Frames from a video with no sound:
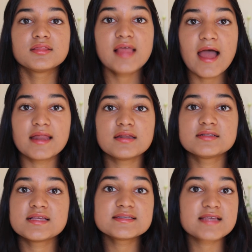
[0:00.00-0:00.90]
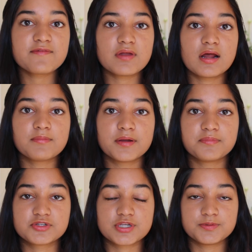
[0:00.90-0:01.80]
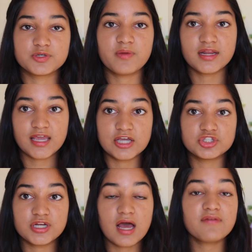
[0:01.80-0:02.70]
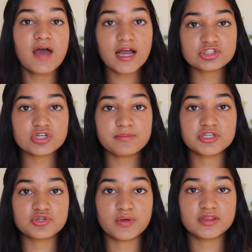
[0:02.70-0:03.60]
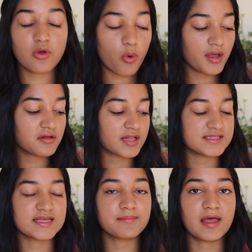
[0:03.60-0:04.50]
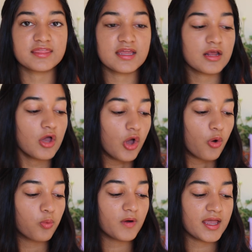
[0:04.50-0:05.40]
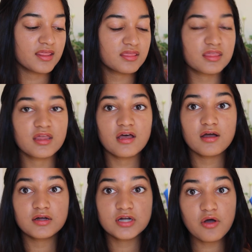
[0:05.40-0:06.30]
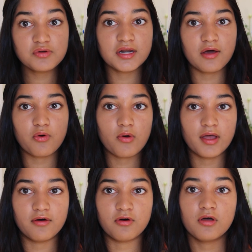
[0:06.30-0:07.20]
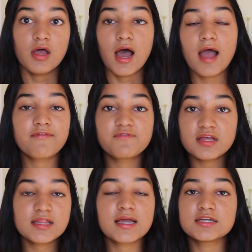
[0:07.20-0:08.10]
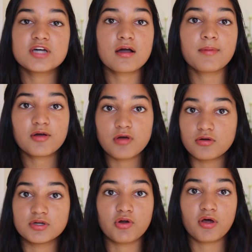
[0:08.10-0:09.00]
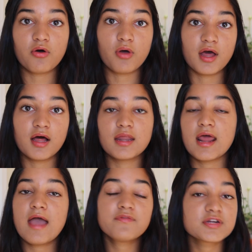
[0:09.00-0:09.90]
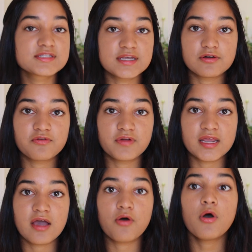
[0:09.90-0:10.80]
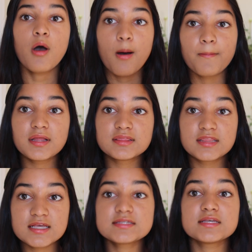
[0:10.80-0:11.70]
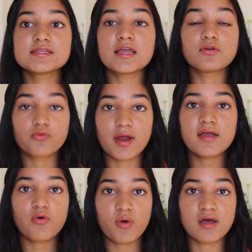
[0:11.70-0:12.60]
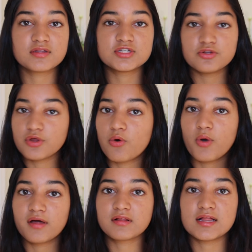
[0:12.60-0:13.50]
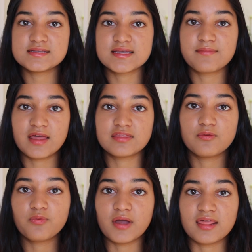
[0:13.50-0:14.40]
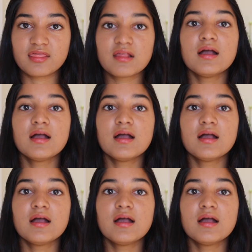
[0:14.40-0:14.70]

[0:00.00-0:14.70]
Then, since I've been on my prescription medication, I've actually been doing the oil cleansing method with coconut oil. I feel like I talk about coconut oil in every single video, but this is a great oil to do the oil cleansing method with